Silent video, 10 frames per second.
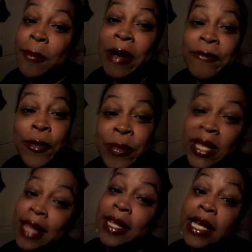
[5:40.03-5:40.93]
My phone
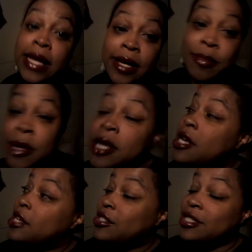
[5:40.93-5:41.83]
be at the hip.
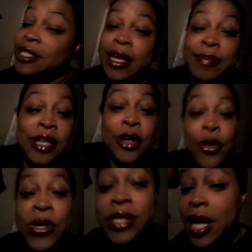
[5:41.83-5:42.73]
Just let me know
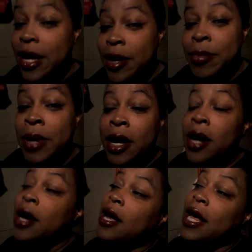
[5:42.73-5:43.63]
what's up,
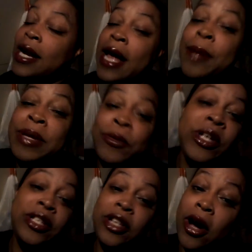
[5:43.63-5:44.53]
and I'll be
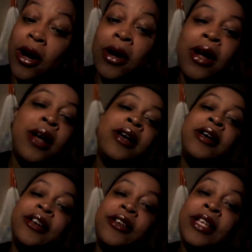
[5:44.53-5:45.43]
with y'all.
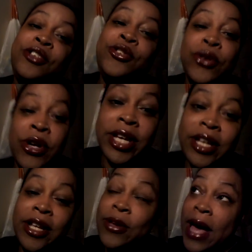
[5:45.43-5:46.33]
Enjoy.
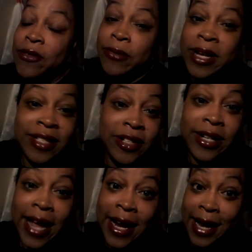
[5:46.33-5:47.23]
You have a rest of your night.